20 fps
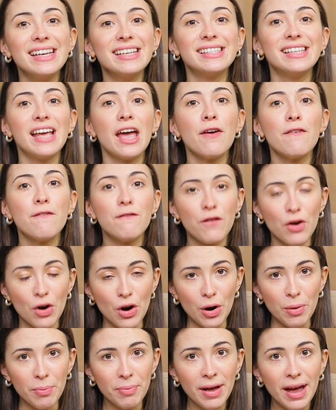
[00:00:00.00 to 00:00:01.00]
is a
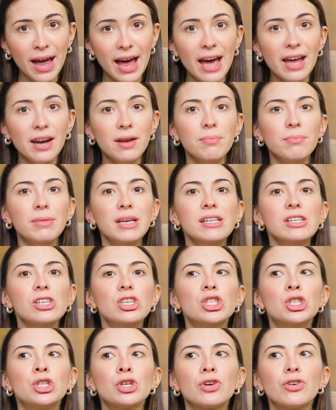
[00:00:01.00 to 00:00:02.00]
verb and it
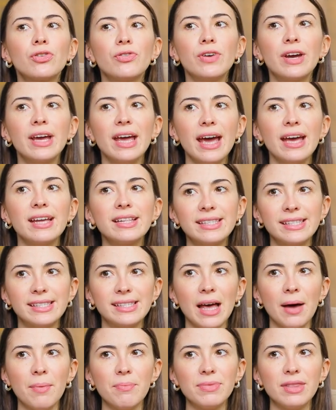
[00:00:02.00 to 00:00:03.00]
means to create
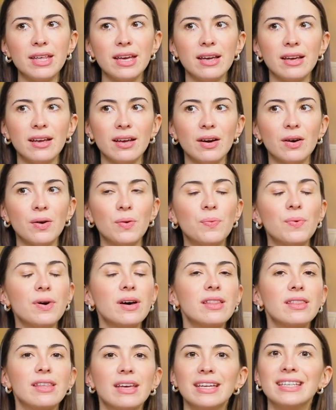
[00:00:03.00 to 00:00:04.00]
something
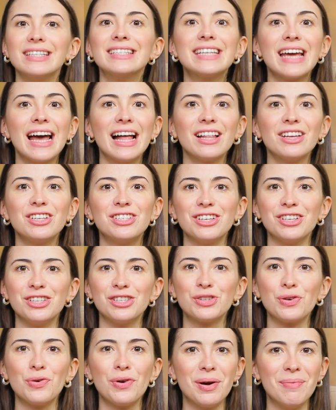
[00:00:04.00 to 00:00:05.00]
with
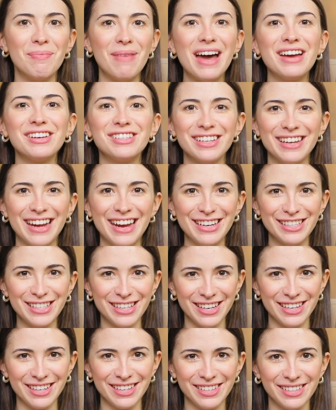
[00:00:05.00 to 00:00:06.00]
intelligence or
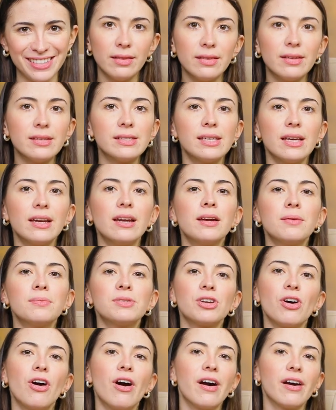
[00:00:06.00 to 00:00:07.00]
imagination. The
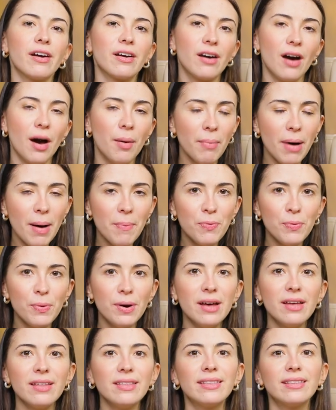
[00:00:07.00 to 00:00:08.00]
synonyms are come up
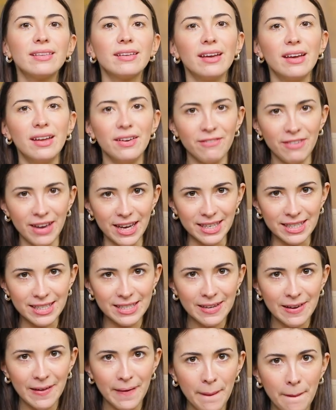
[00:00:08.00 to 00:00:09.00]
with,
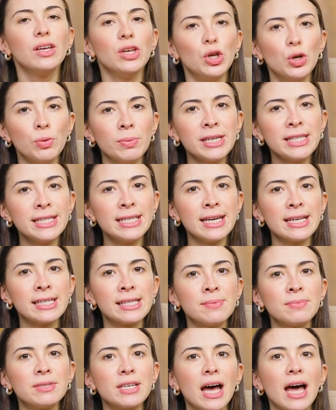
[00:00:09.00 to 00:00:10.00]
invent. You must take
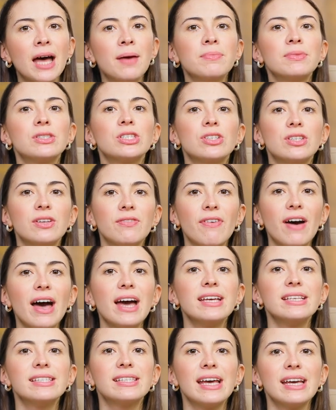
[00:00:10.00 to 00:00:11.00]
some time to
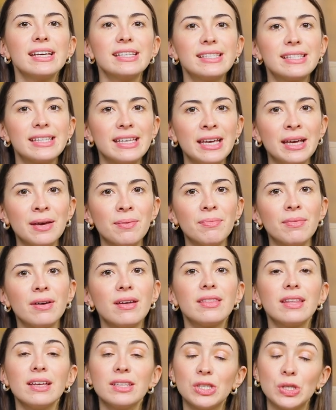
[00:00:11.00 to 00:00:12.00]
devise a scheme
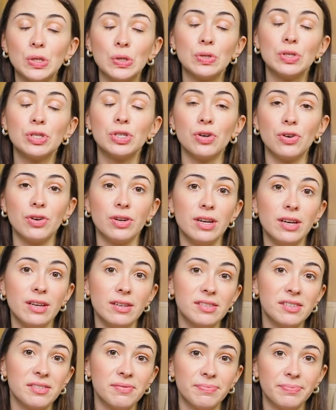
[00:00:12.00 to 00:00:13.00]
that suits your
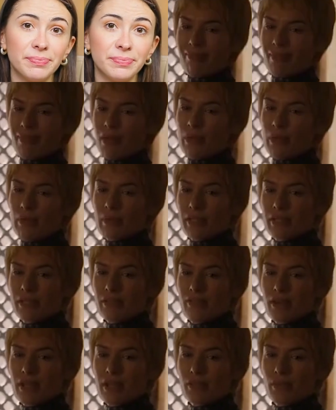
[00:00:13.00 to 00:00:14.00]
needs. We must
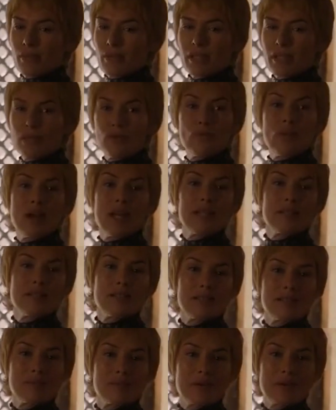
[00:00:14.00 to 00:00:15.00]
devise a way to raise their
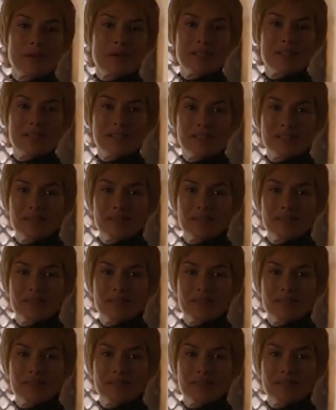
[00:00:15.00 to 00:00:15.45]
spirits.